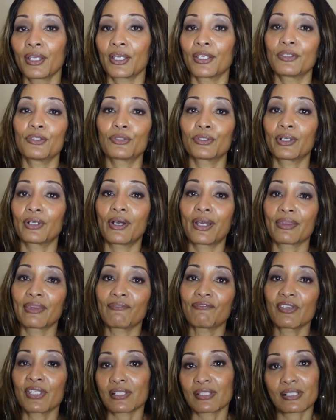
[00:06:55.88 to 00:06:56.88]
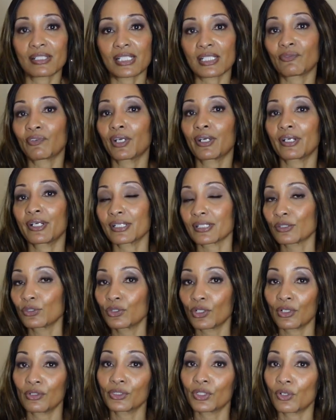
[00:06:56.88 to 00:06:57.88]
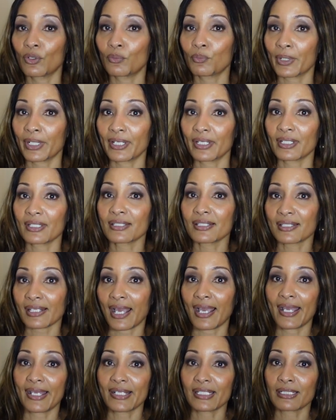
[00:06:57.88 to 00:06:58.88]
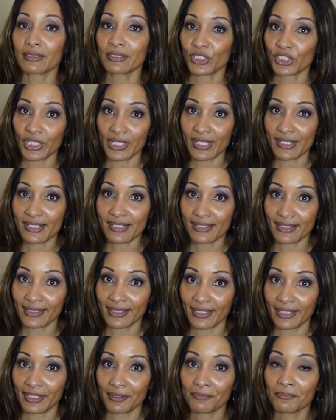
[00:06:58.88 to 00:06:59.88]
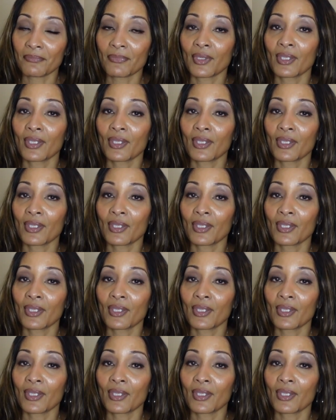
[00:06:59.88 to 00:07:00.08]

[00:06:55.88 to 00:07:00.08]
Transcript: and you're on the fence as far as you don't know what size jeans to get,